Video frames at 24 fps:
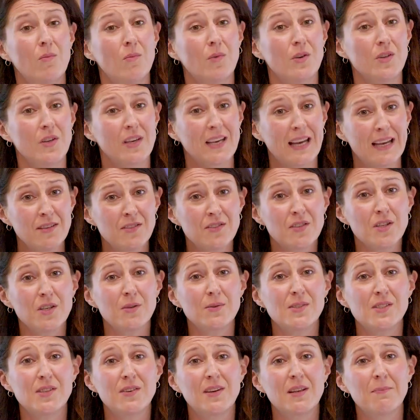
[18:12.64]
What you can do
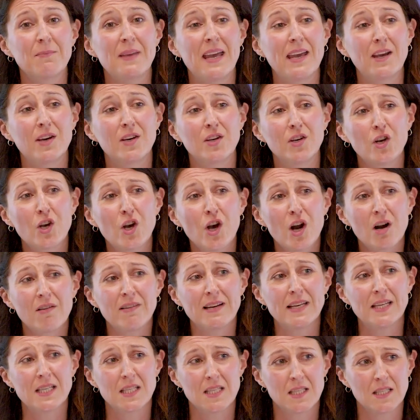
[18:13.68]
is you can make
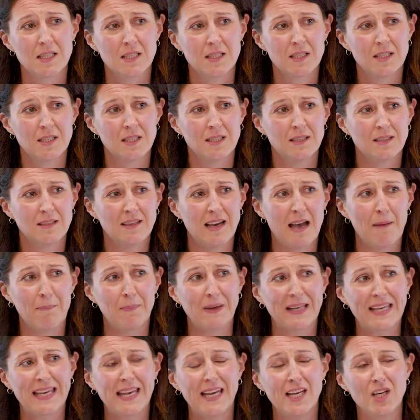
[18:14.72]
concurrent
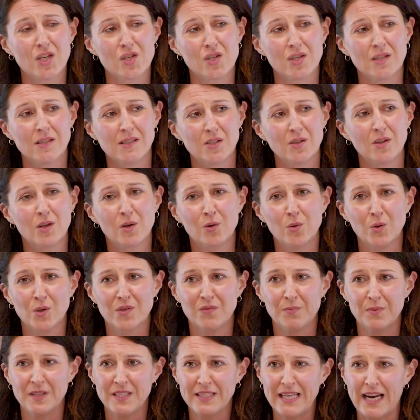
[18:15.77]
applications to the
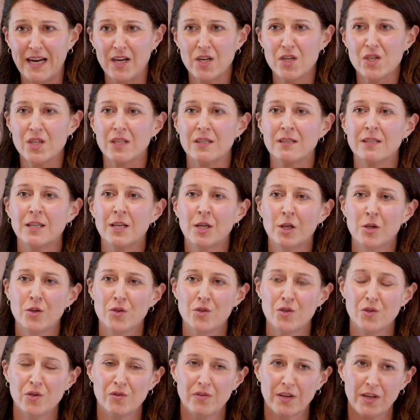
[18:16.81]
Court of Protection
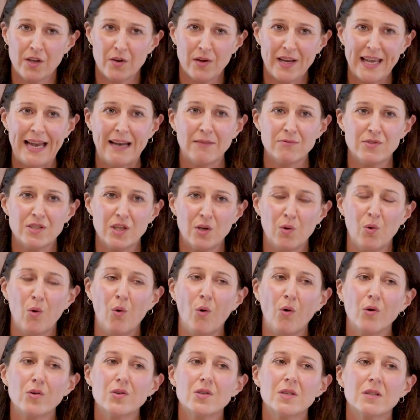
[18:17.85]
during your county
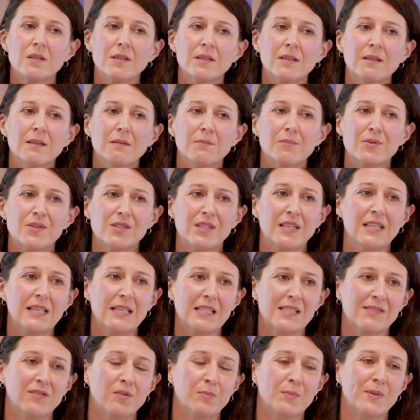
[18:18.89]
court
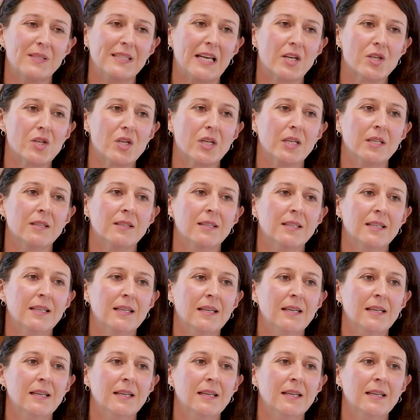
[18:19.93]
proceedings for possession,